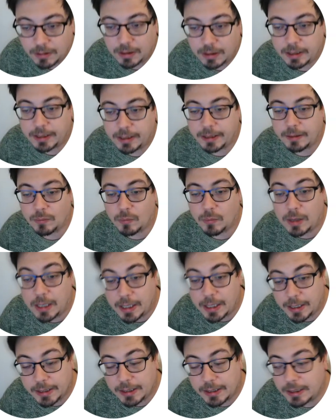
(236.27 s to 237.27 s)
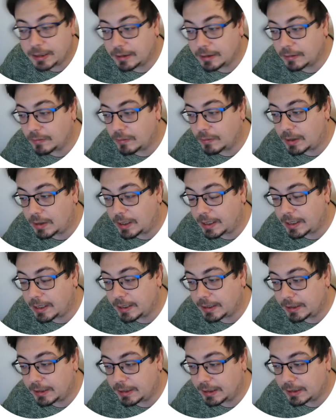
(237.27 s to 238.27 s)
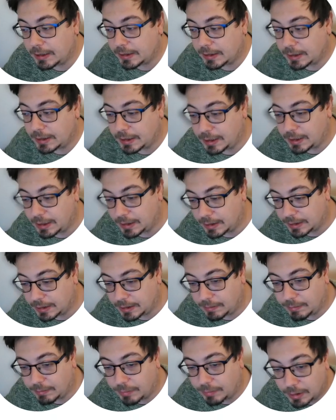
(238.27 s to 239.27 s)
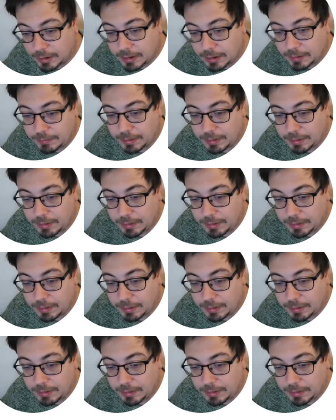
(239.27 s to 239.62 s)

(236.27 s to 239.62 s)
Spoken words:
and why this is important?